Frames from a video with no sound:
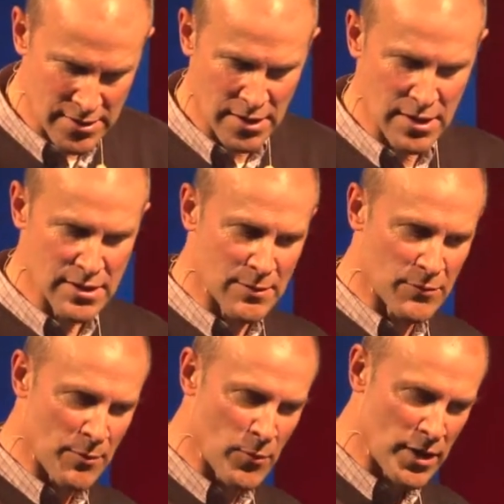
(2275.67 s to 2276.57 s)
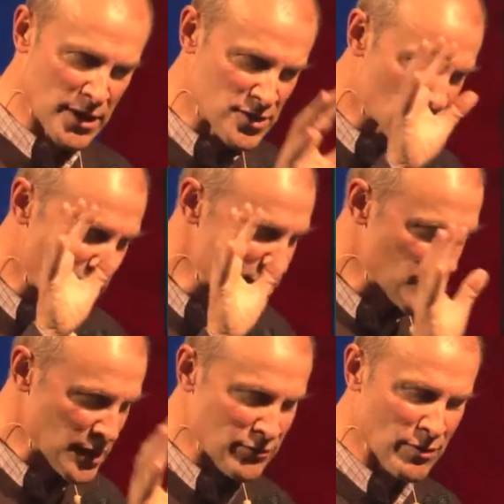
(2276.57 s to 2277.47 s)
some of that money straight away
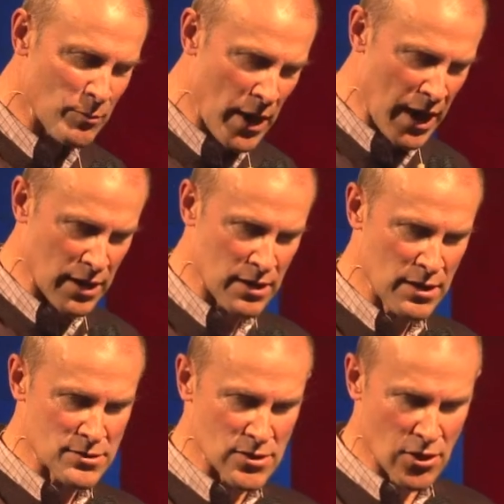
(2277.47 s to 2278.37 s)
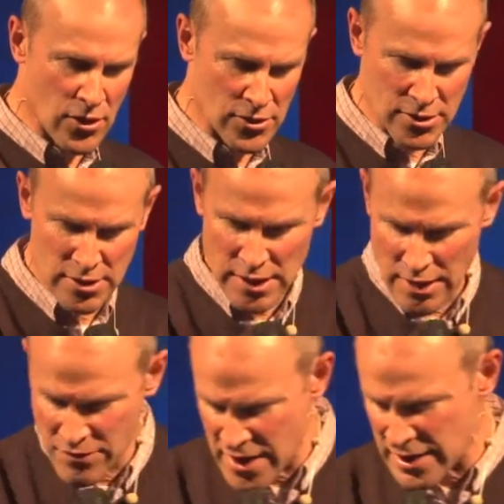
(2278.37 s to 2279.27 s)
and give it back to God
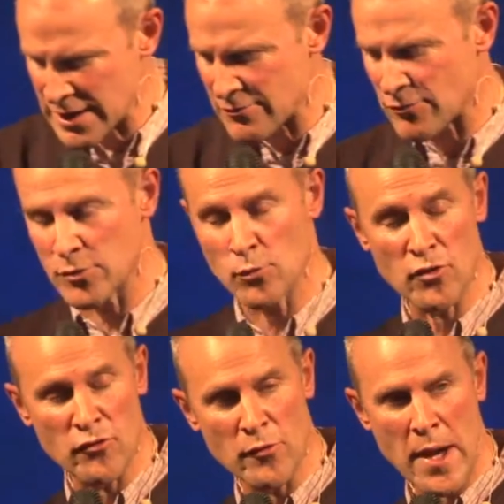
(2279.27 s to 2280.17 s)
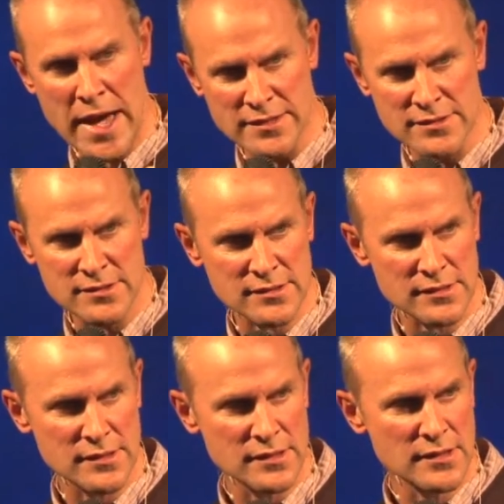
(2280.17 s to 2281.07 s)
and then live on what
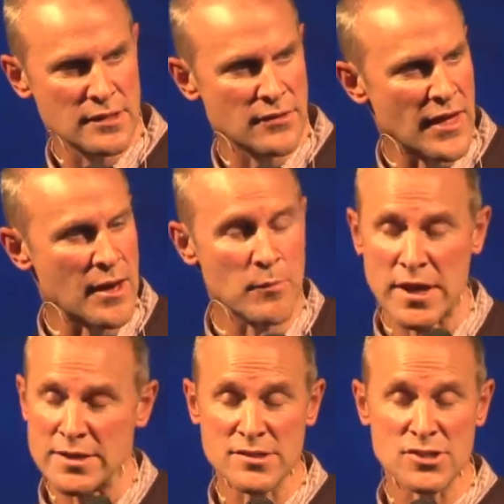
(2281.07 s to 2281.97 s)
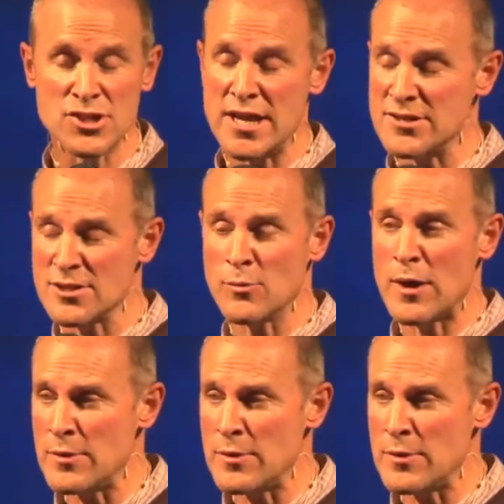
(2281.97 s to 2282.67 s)
remains. That begins to change the way